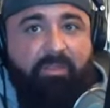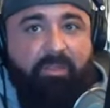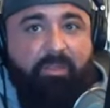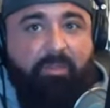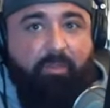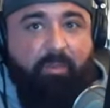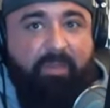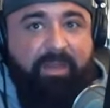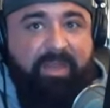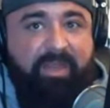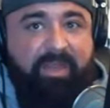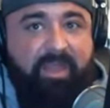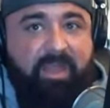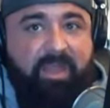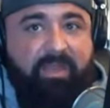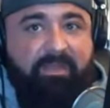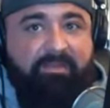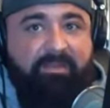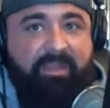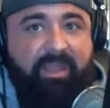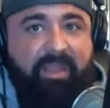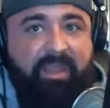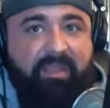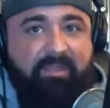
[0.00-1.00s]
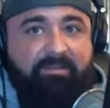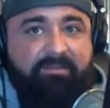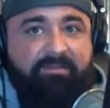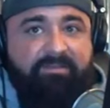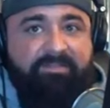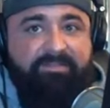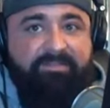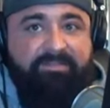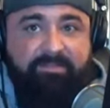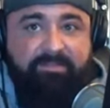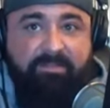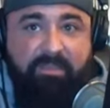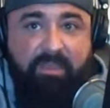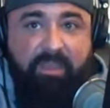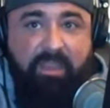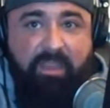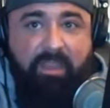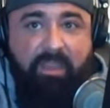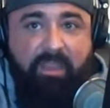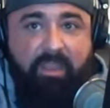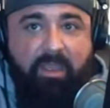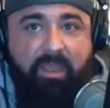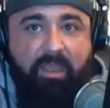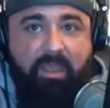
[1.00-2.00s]
3 knockdowns,
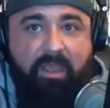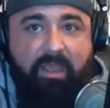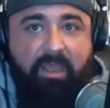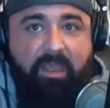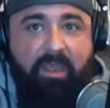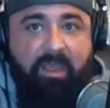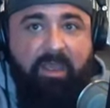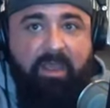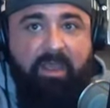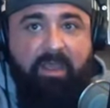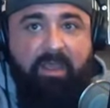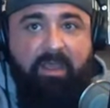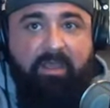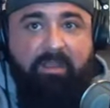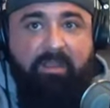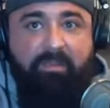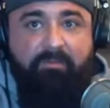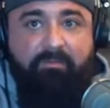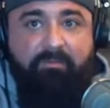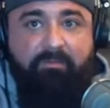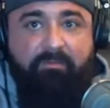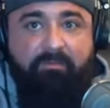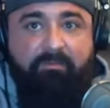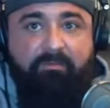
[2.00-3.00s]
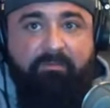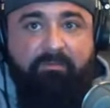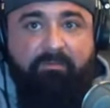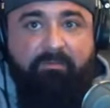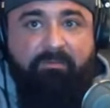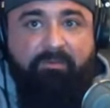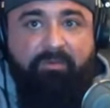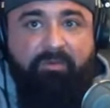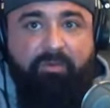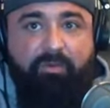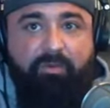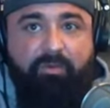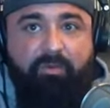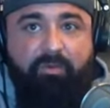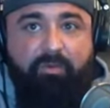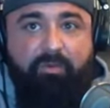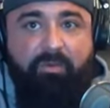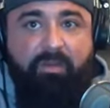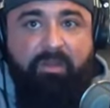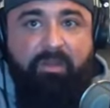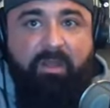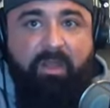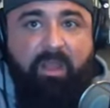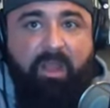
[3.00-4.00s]
2
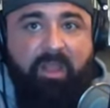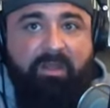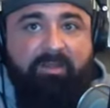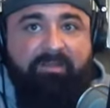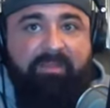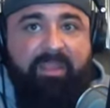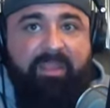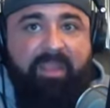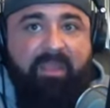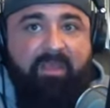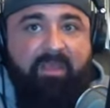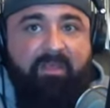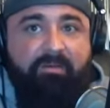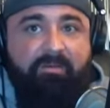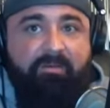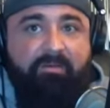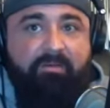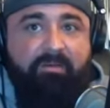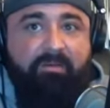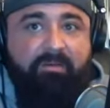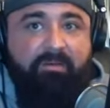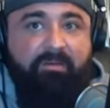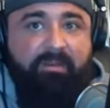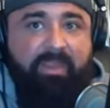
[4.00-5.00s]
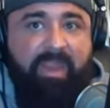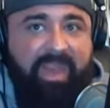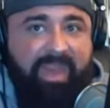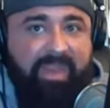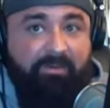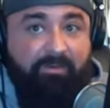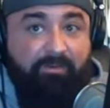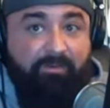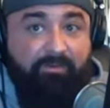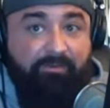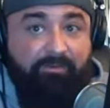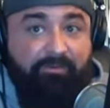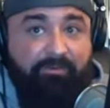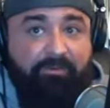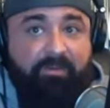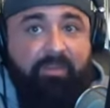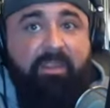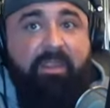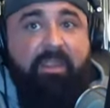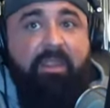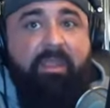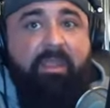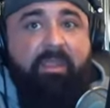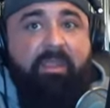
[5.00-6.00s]
knockdown handles.
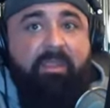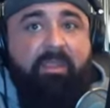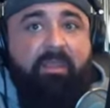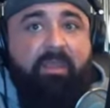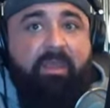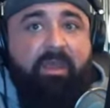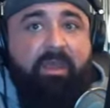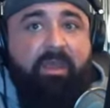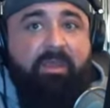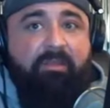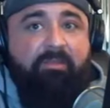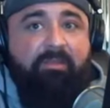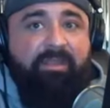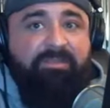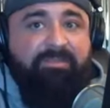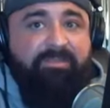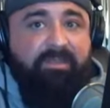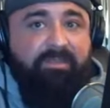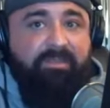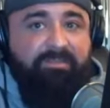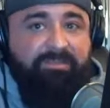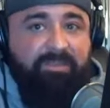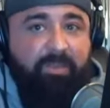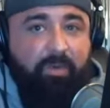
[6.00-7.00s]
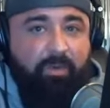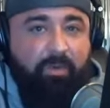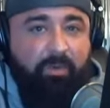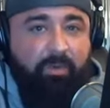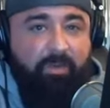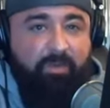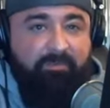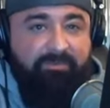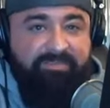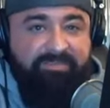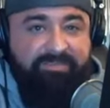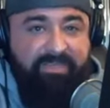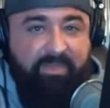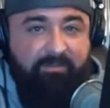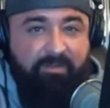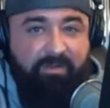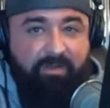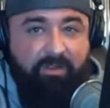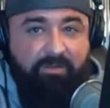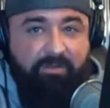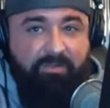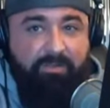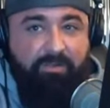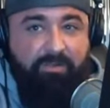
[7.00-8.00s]
That's a total of
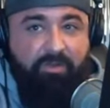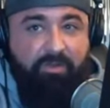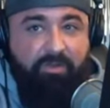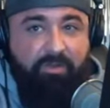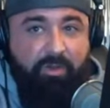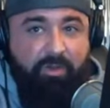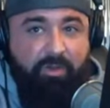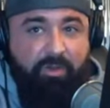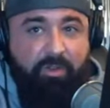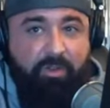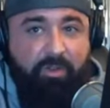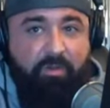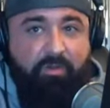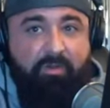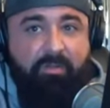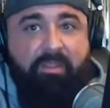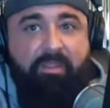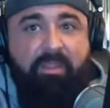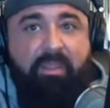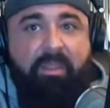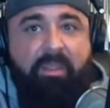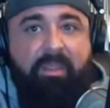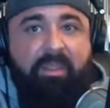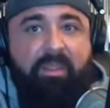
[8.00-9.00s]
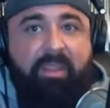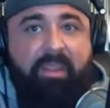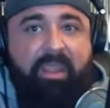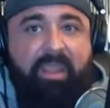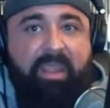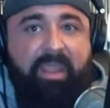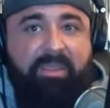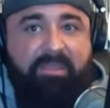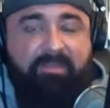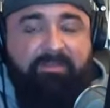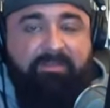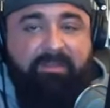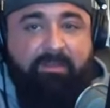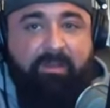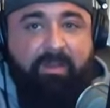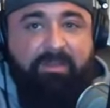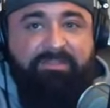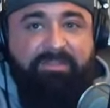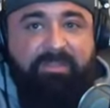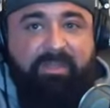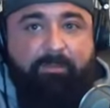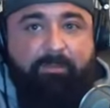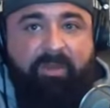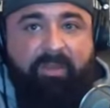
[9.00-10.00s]
700 euro. And they're
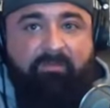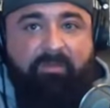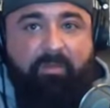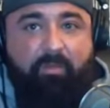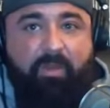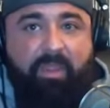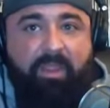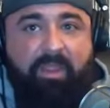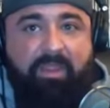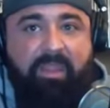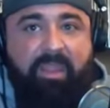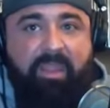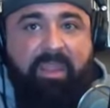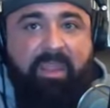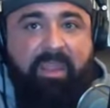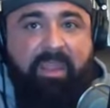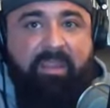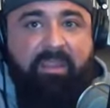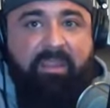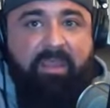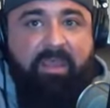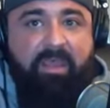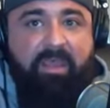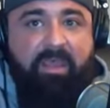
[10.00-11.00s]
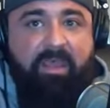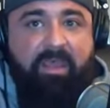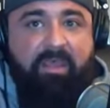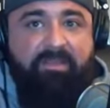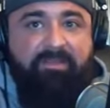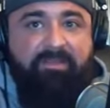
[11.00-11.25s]
also going to be giving away a